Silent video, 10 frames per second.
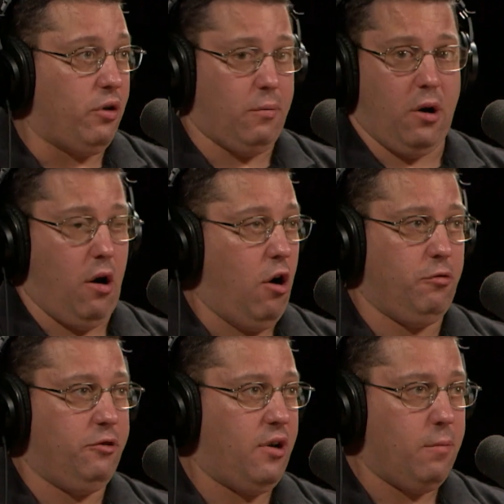which I'm
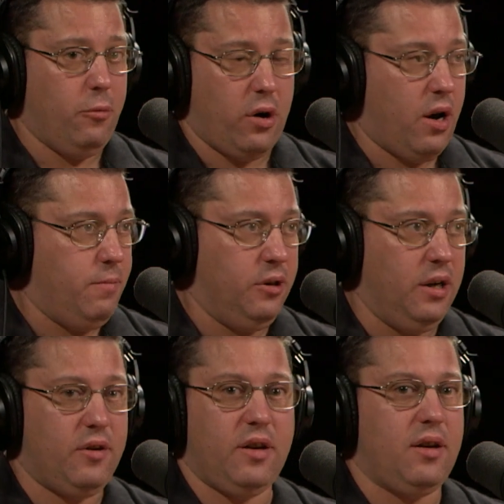100% on board. I
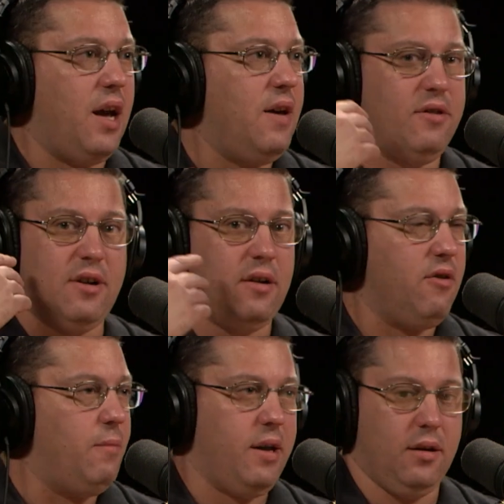believe in it. Awesome. I even tell
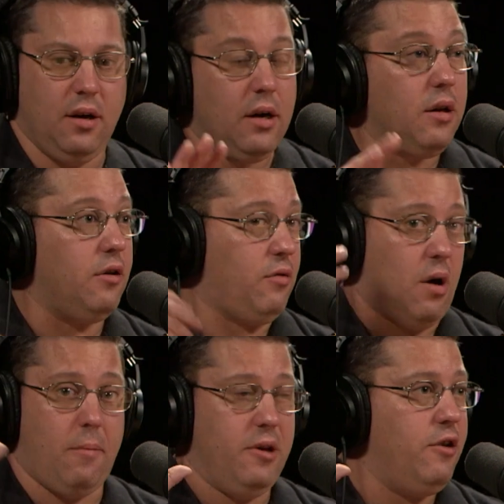everybody,
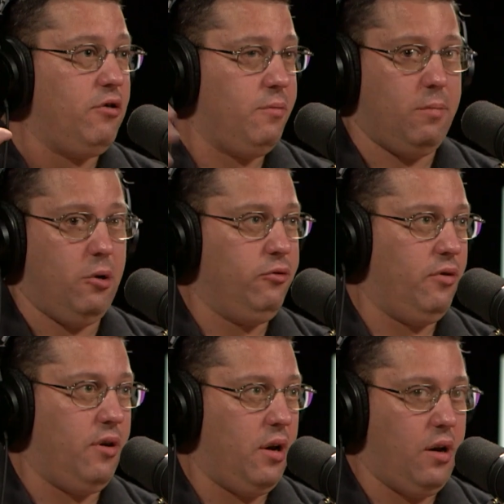I'm the agent, but I'm also
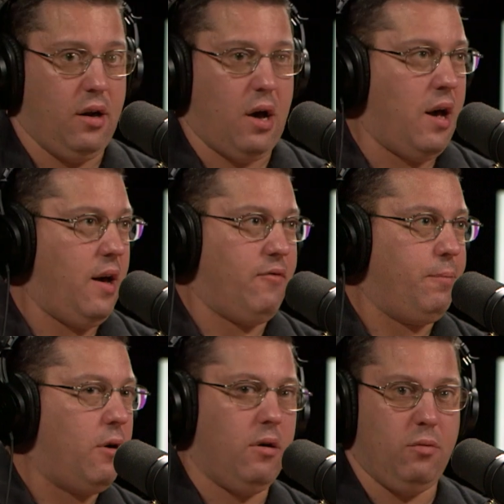I have a
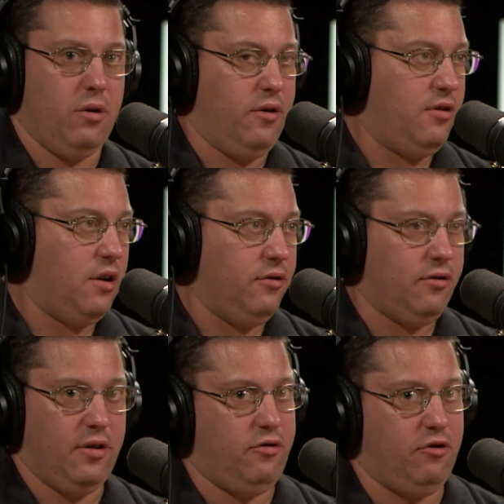partner. We're the
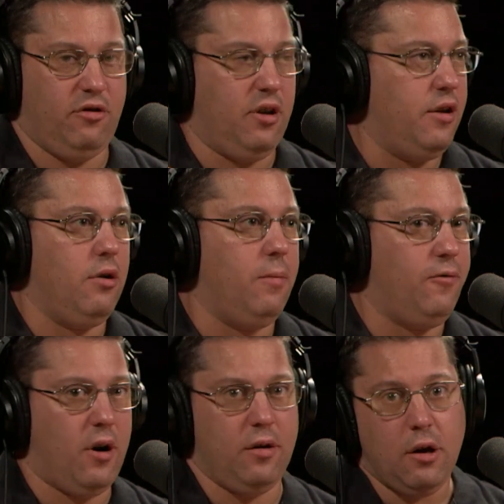sellers in this, just to let you know up
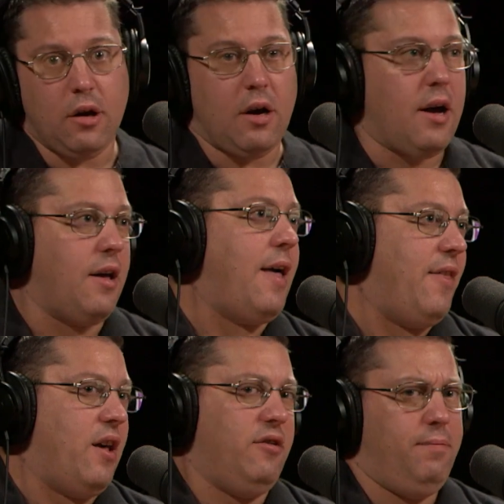front. And
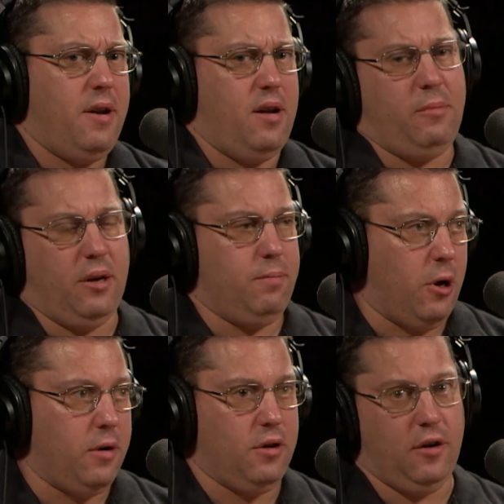then I spin it. I'm like,
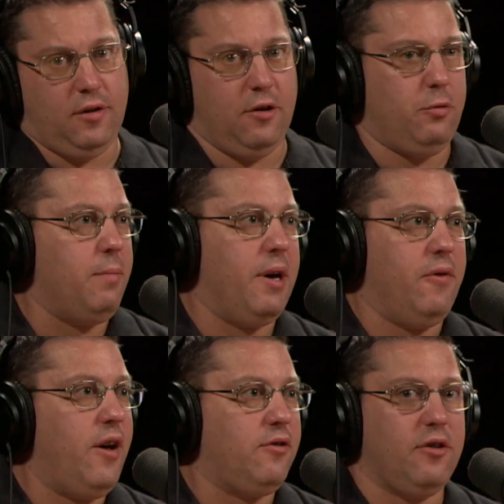but the good thing is we can make
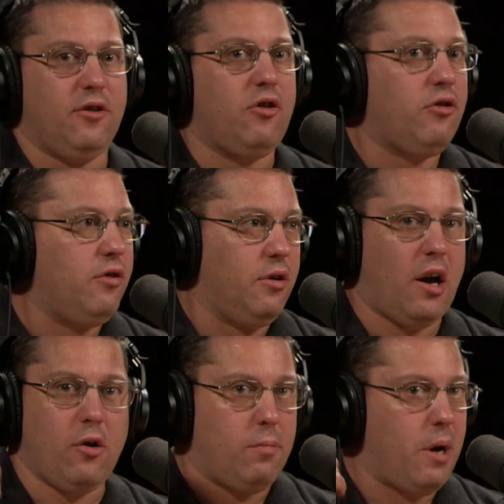a faster decision.
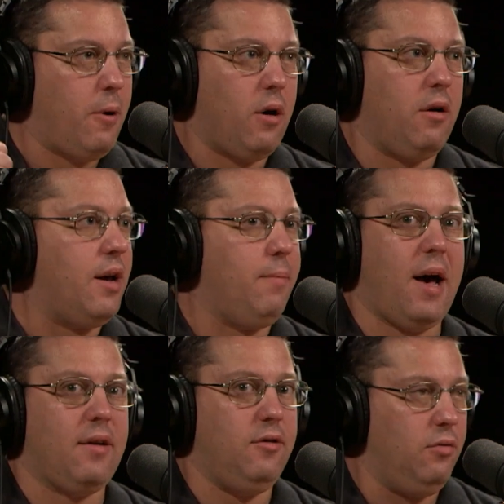I go to my partner, I get
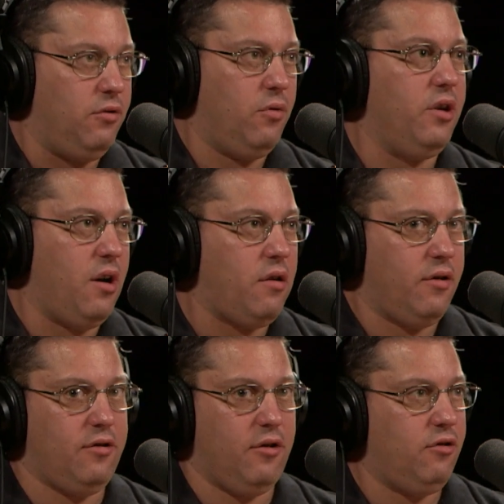back to you. It's really our
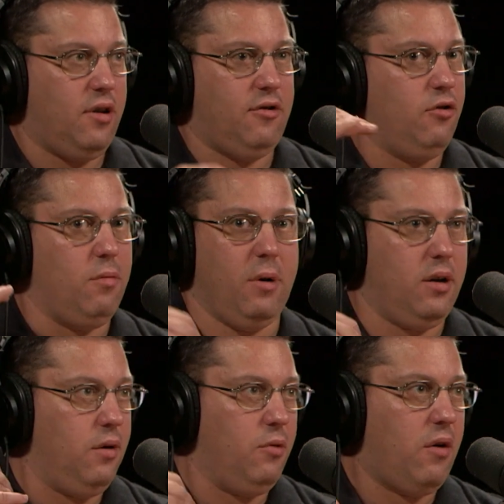decision. It's
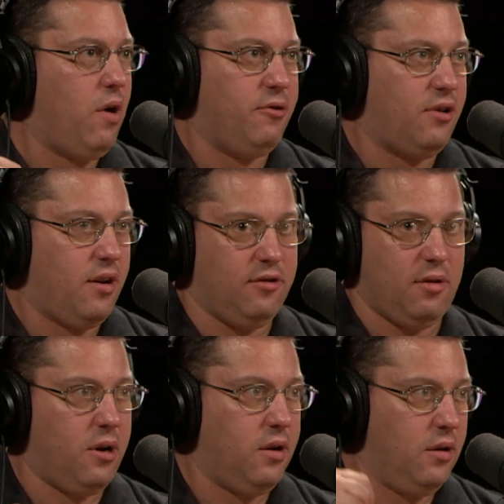nobody. We're not representing
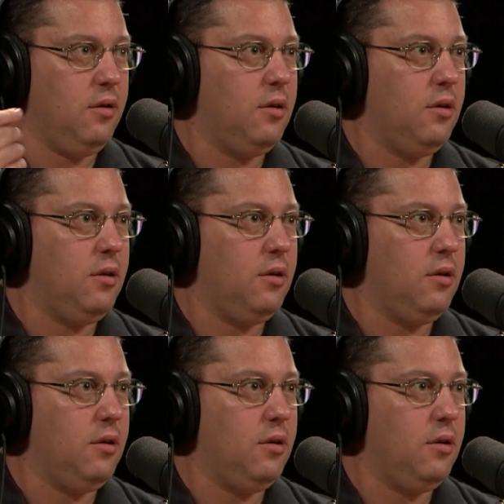somebody.